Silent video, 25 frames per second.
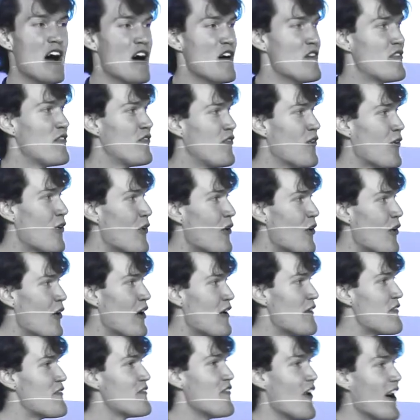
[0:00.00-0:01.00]

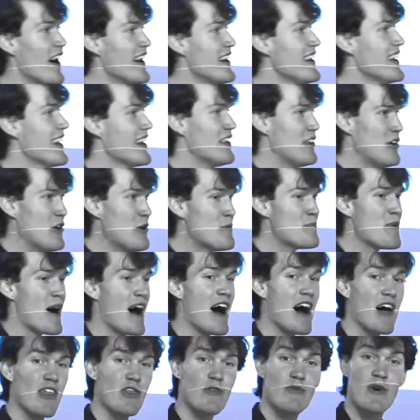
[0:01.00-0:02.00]
for finding a new
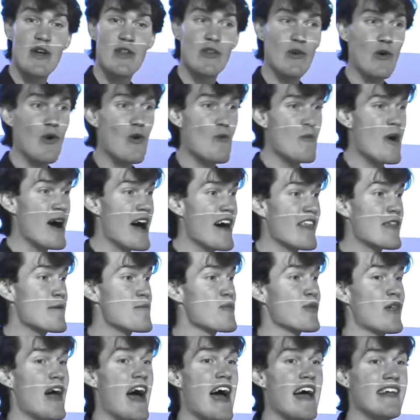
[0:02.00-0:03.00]
path when all my other
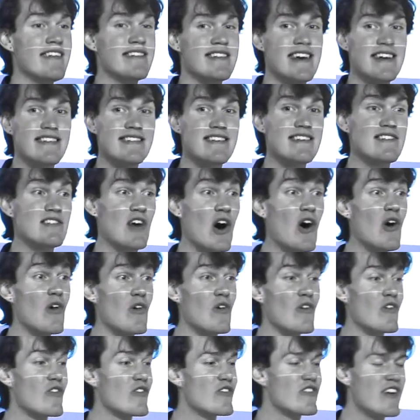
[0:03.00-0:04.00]
plans had
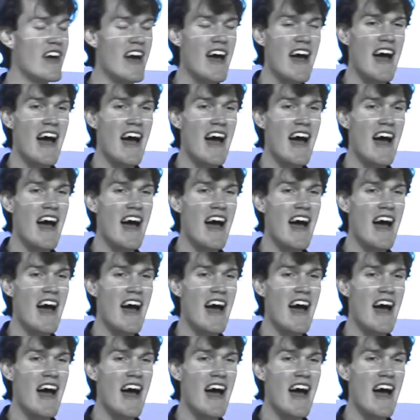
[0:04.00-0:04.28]
dissolved.